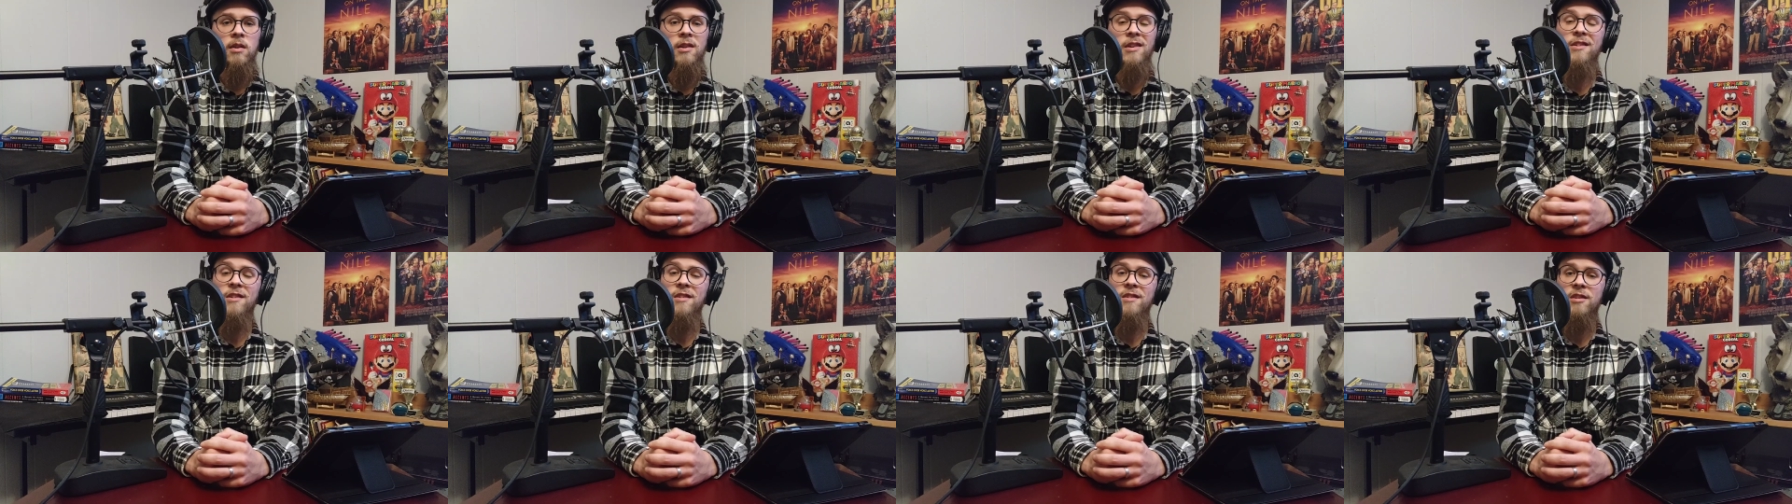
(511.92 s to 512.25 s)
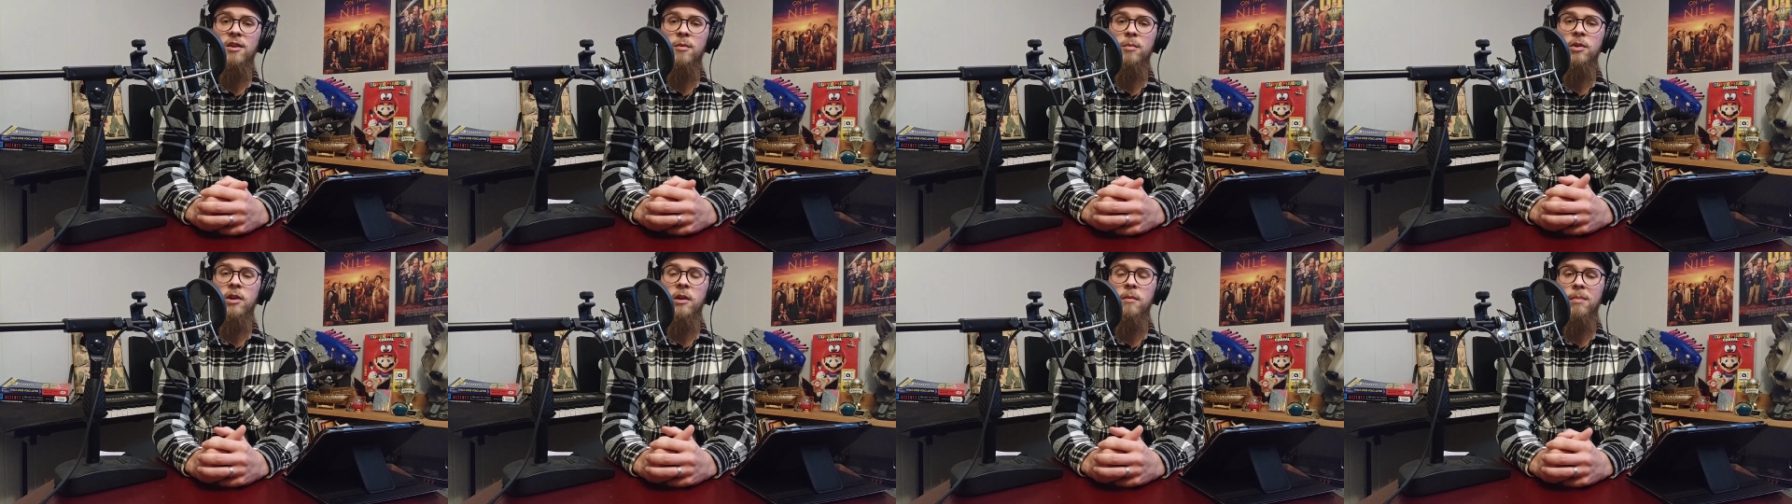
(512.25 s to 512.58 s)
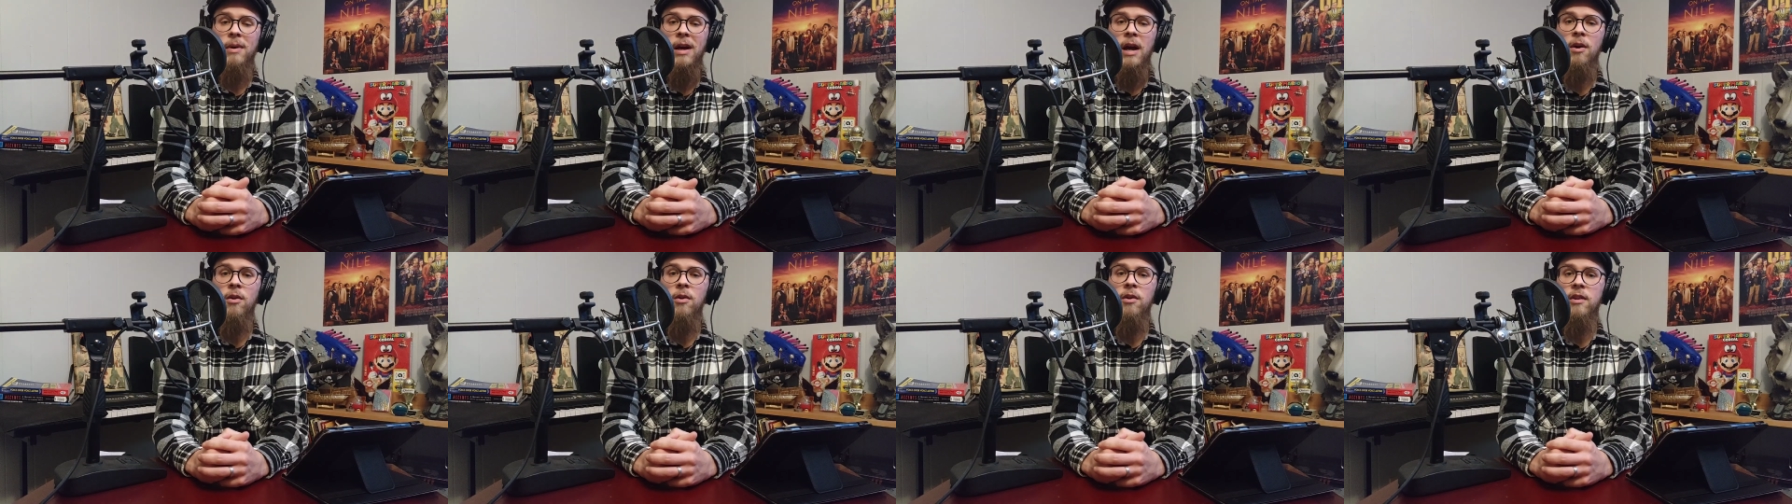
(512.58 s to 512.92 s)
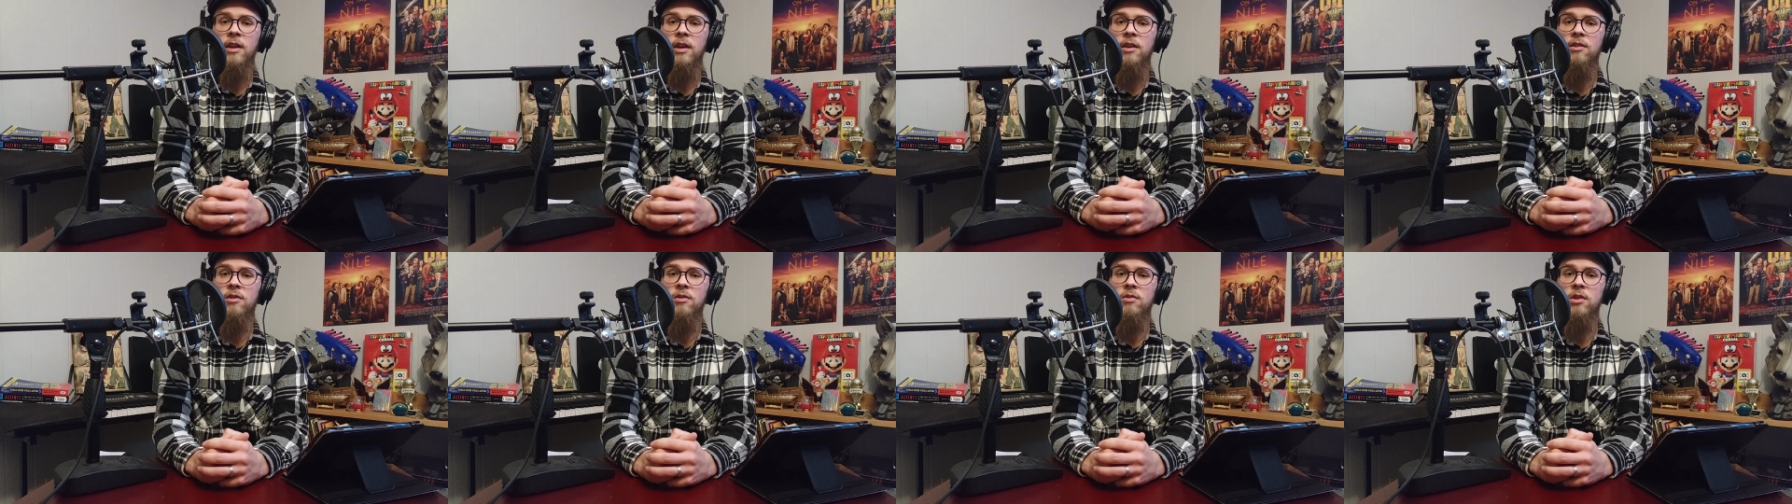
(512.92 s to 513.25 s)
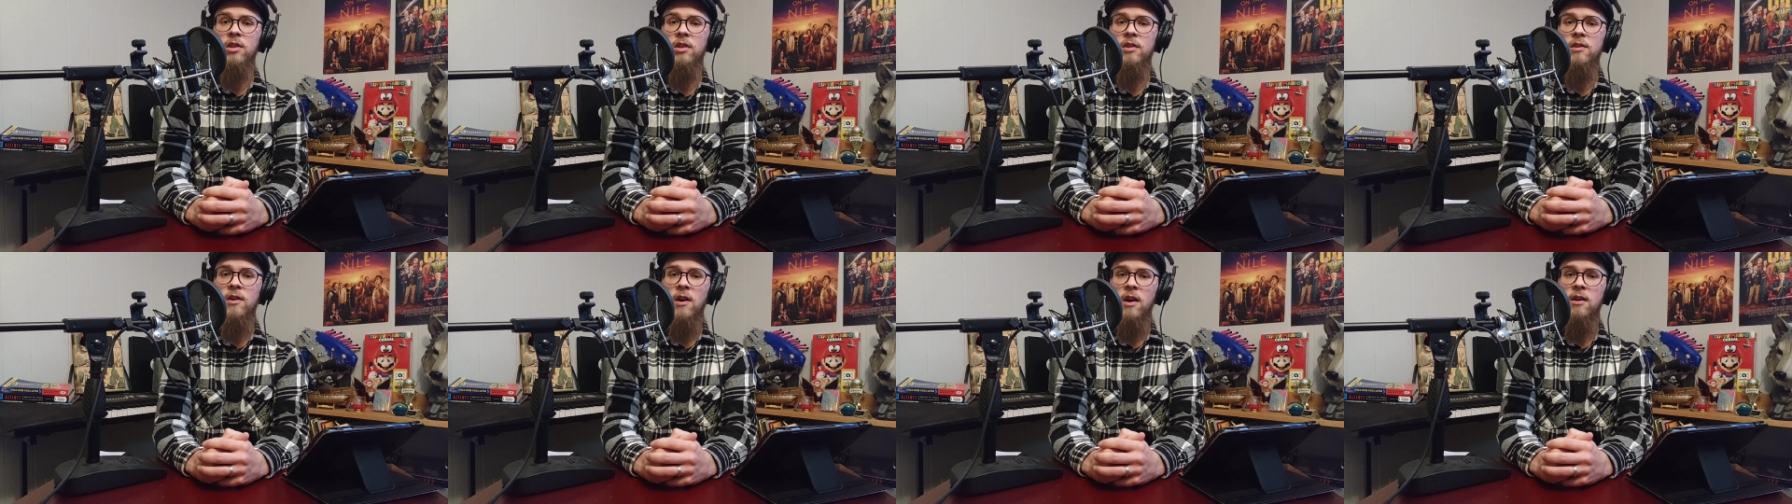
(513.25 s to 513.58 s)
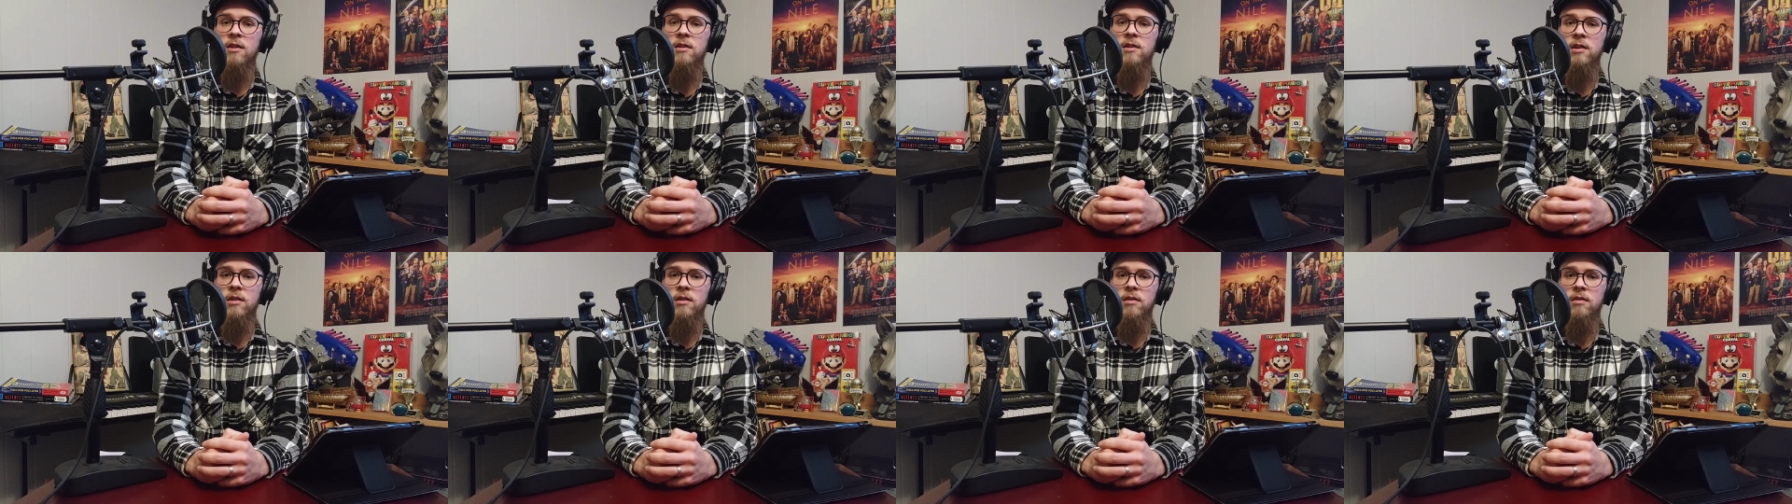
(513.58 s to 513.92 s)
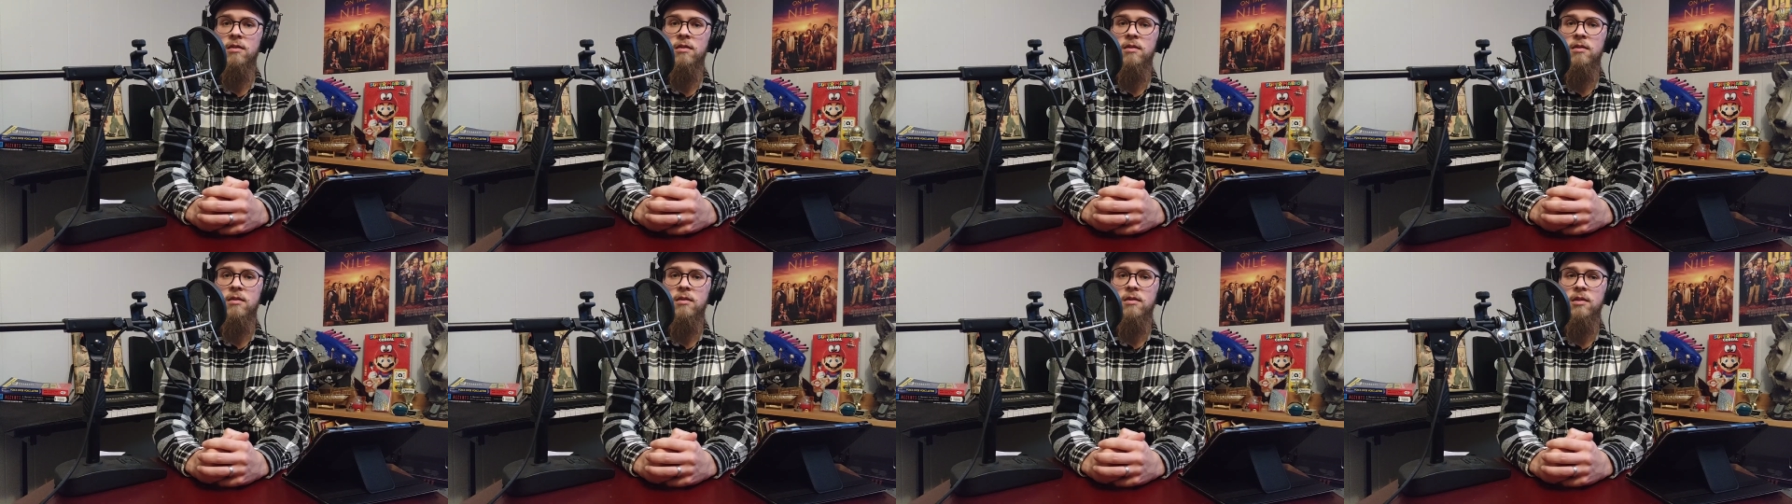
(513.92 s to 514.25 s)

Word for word: This is someone in power that you can talk to.